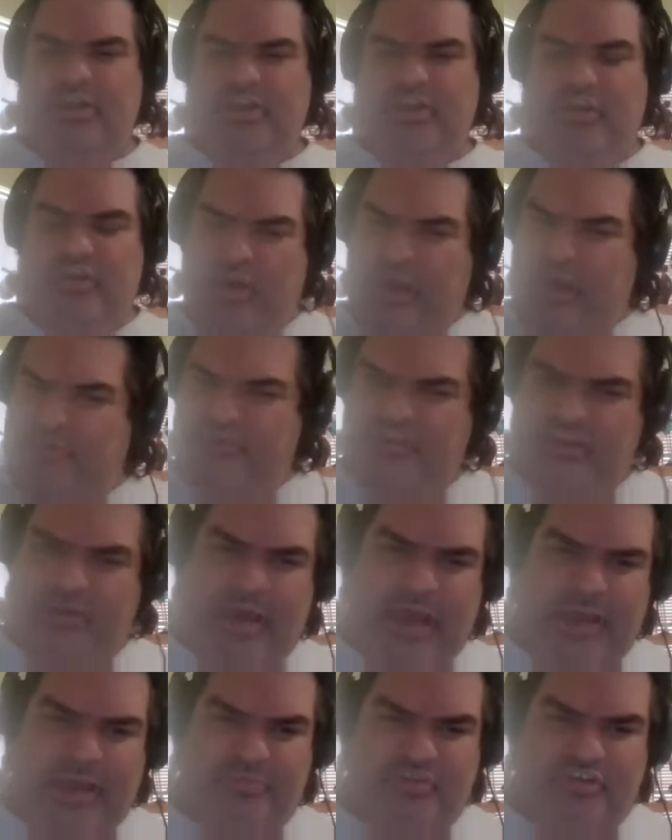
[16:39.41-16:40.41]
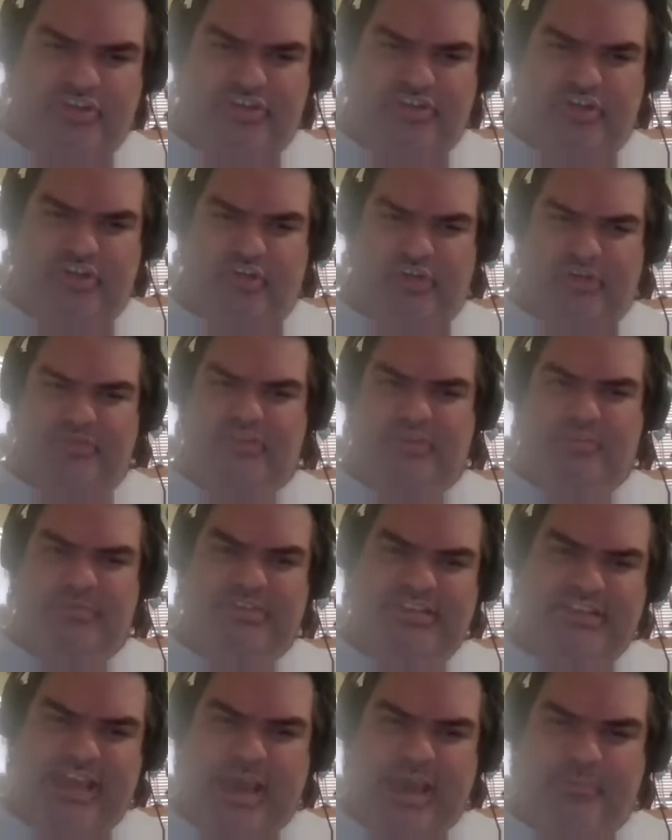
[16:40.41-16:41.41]
You have some options here. You have some
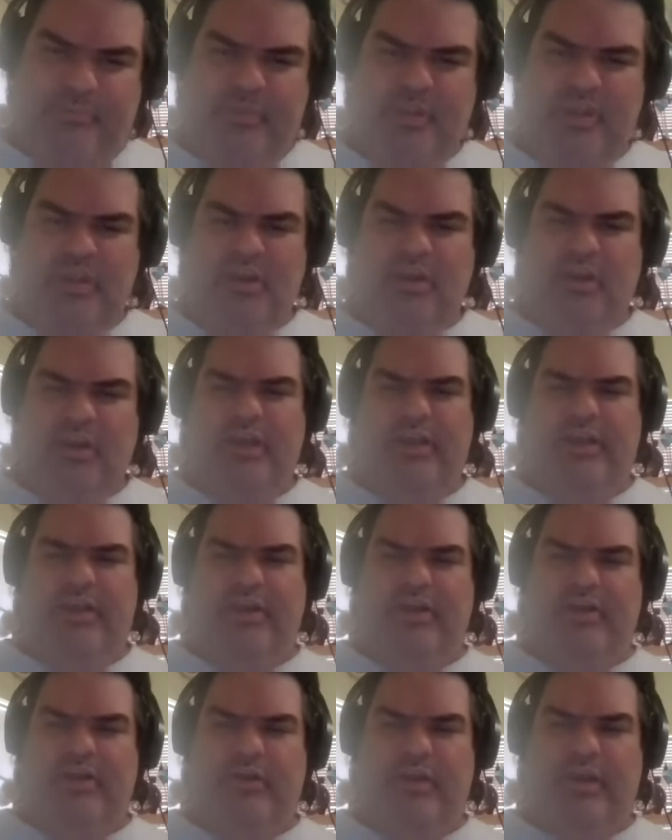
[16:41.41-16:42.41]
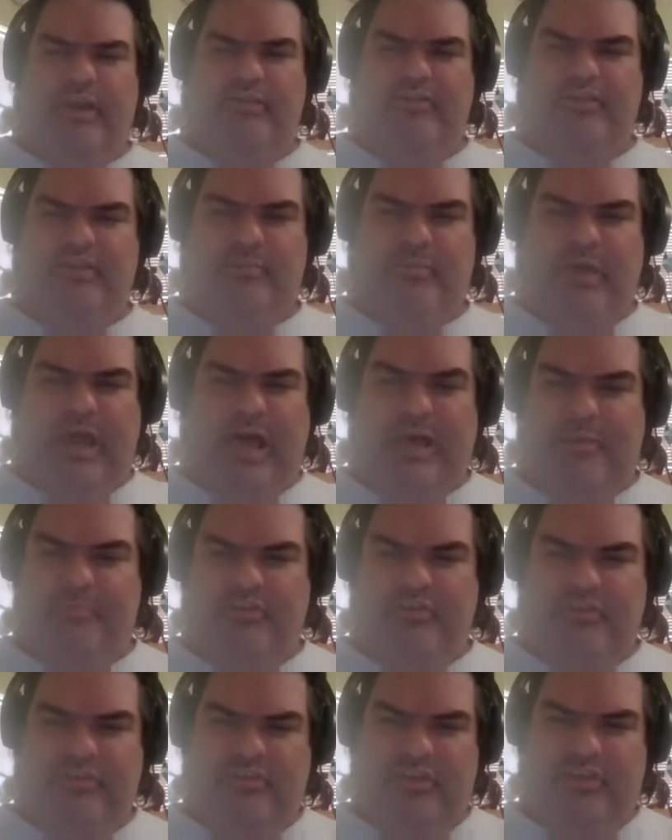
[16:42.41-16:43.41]
depth here and some
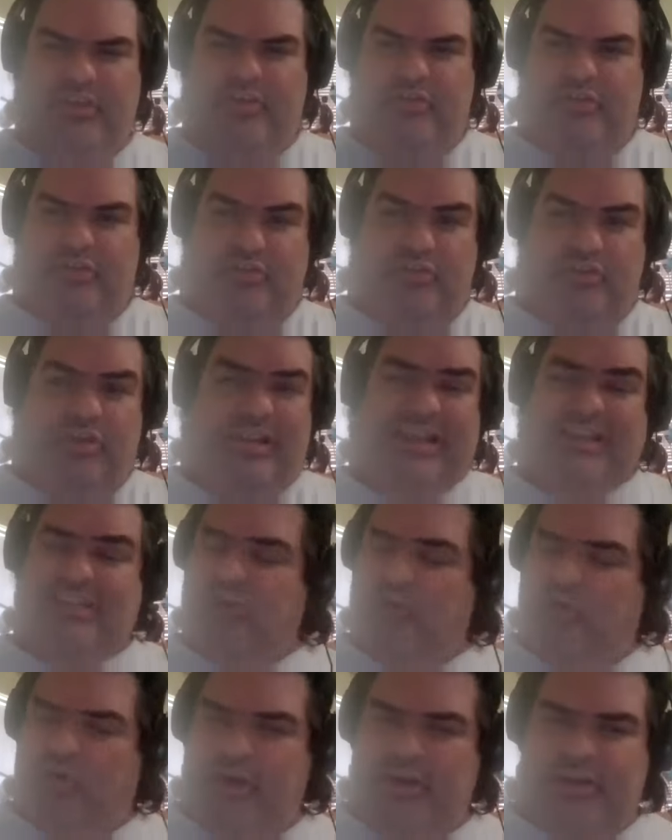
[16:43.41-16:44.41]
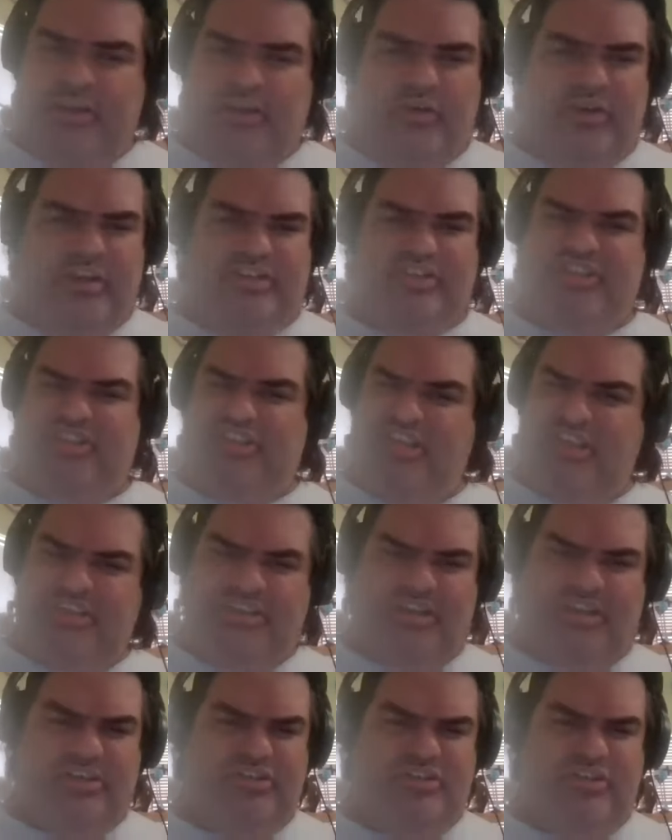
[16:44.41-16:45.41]
options that you could do, and that's critical in a
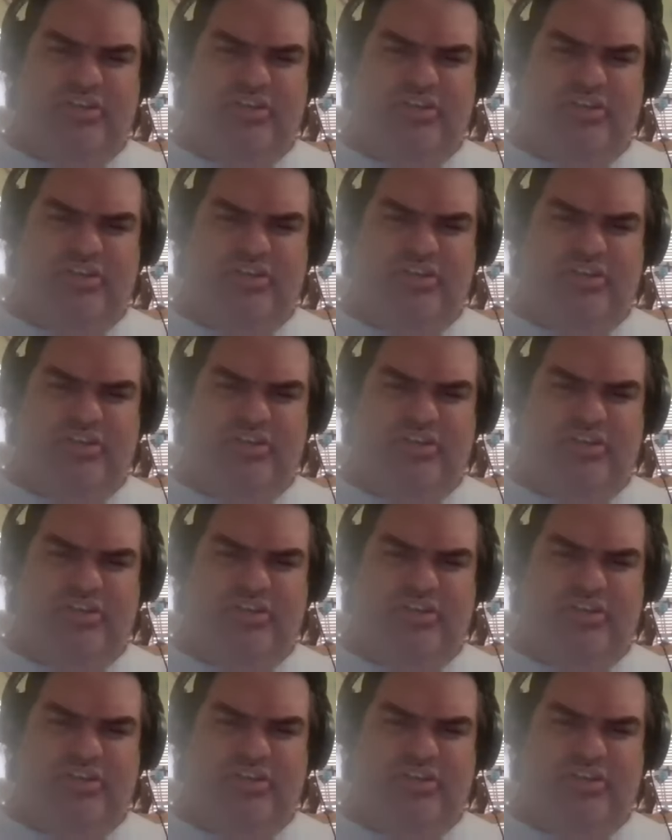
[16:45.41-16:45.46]
season, because,